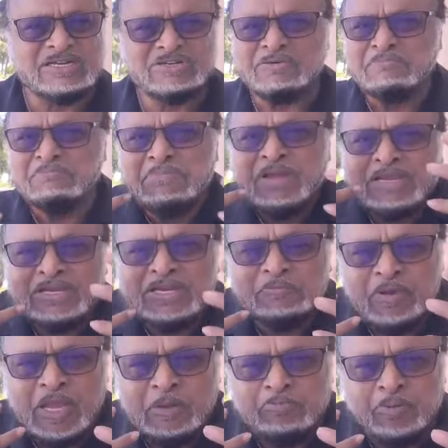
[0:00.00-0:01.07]
to meet the
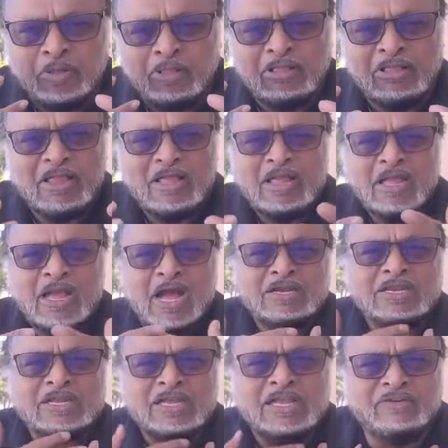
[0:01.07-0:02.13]
people and
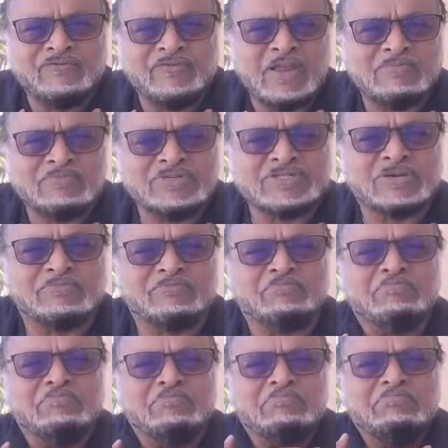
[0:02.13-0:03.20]
to give them some
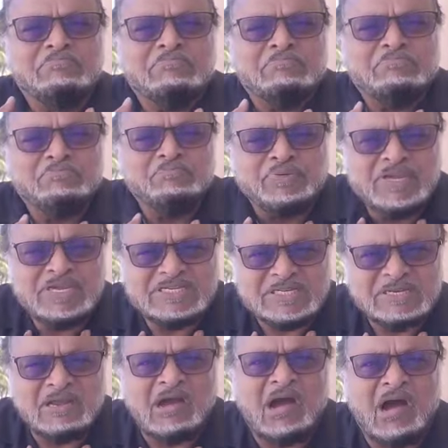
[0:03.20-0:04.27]
peace
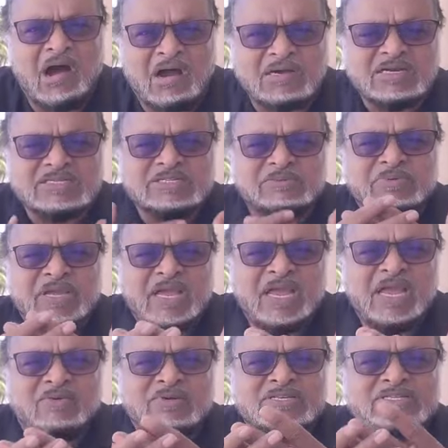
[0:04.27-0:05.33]
in their heart and some
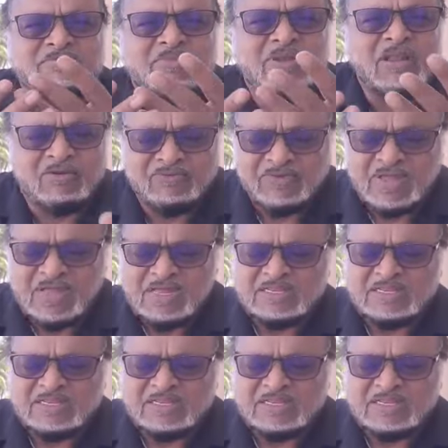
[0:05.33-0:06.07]
care and some love.